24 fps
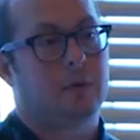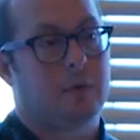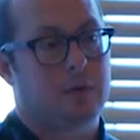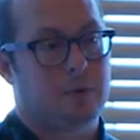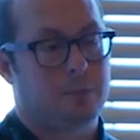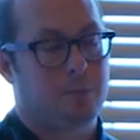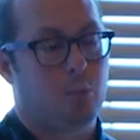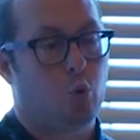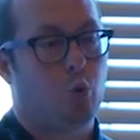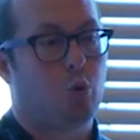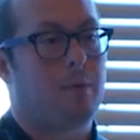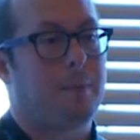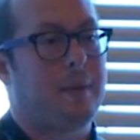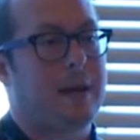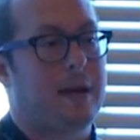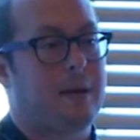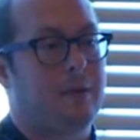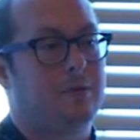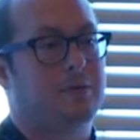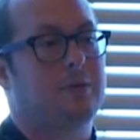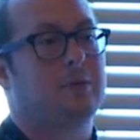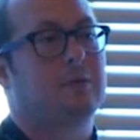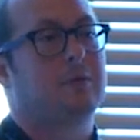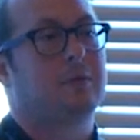It's more
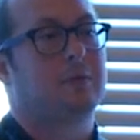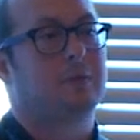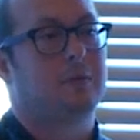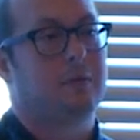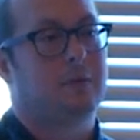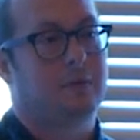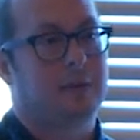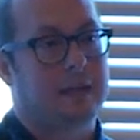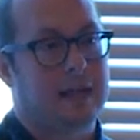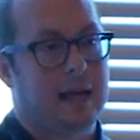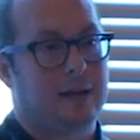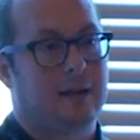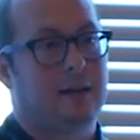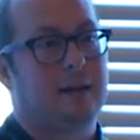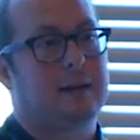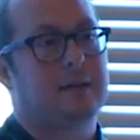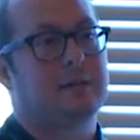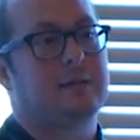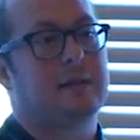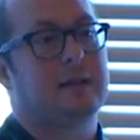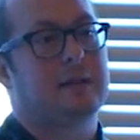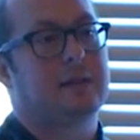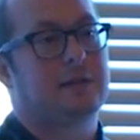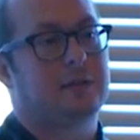about the
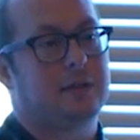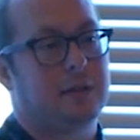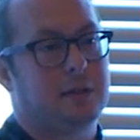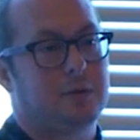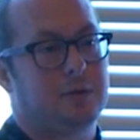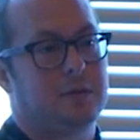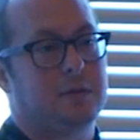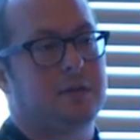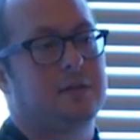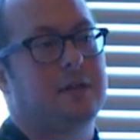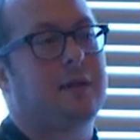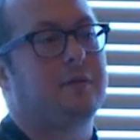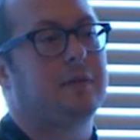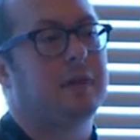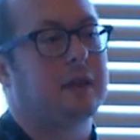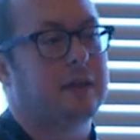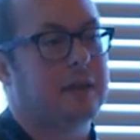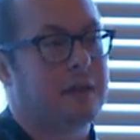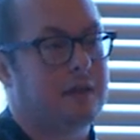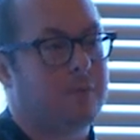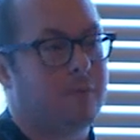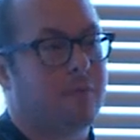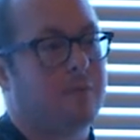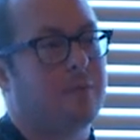analytics, the understanding,
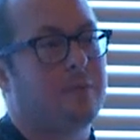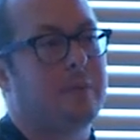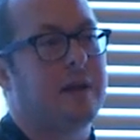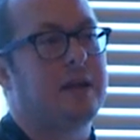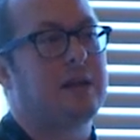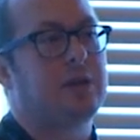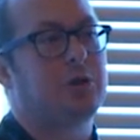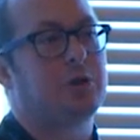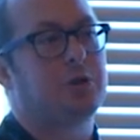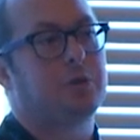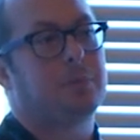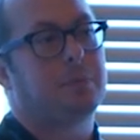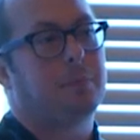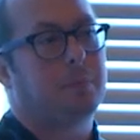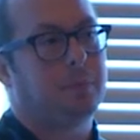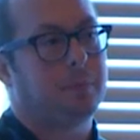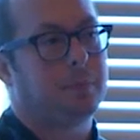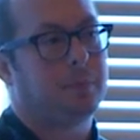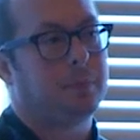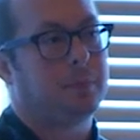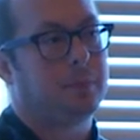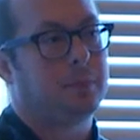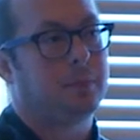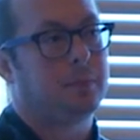the information.
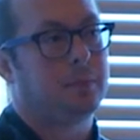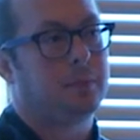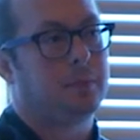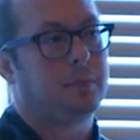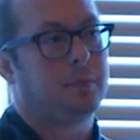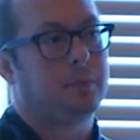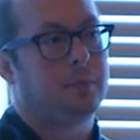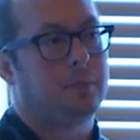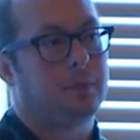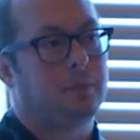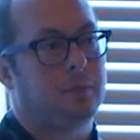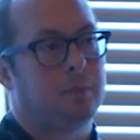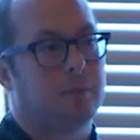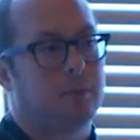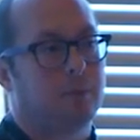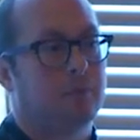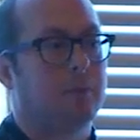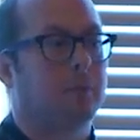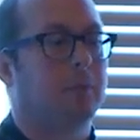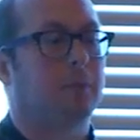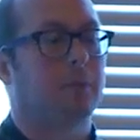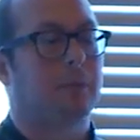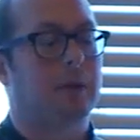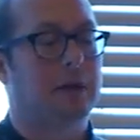
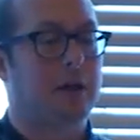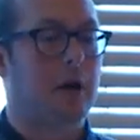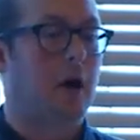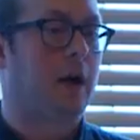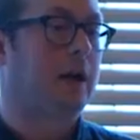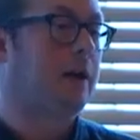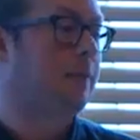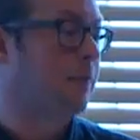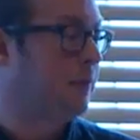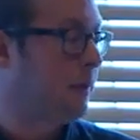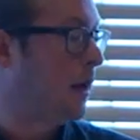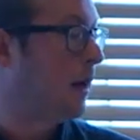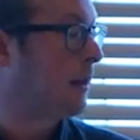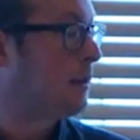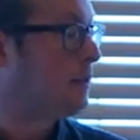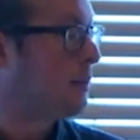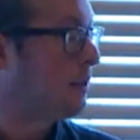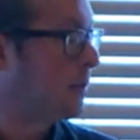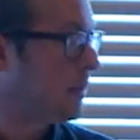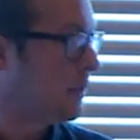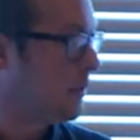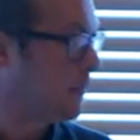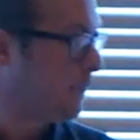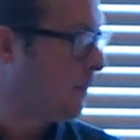The eye of the
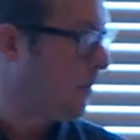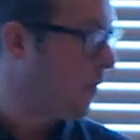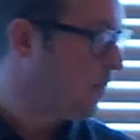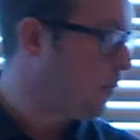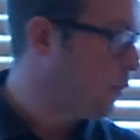IT is far